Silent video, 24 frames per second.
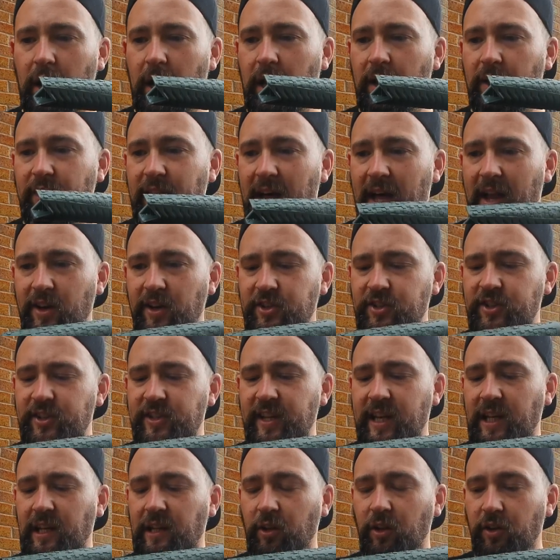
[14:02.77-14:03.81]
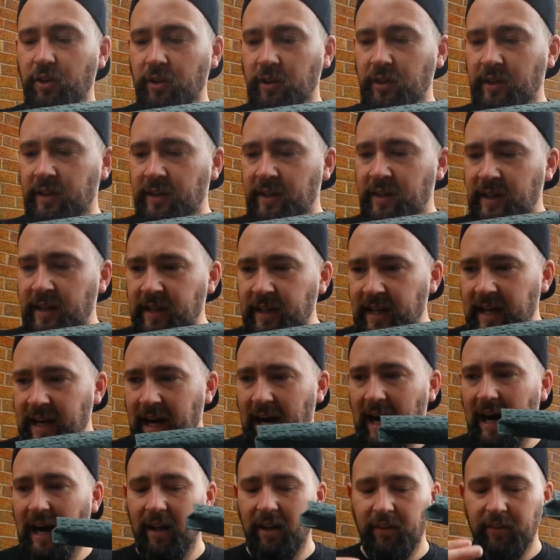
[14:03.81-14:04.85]
and then a sealant.
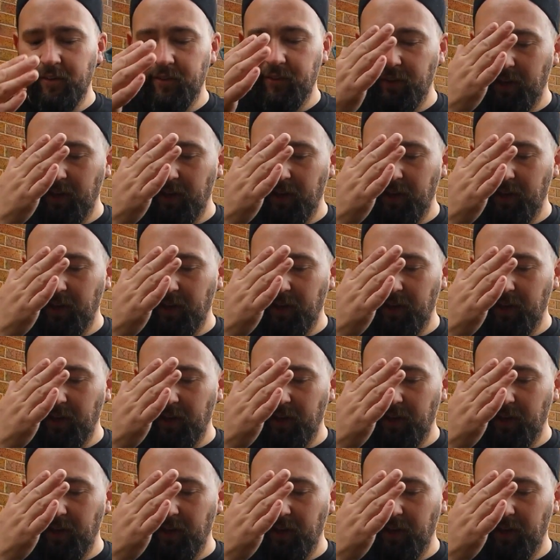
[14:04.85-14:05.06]
And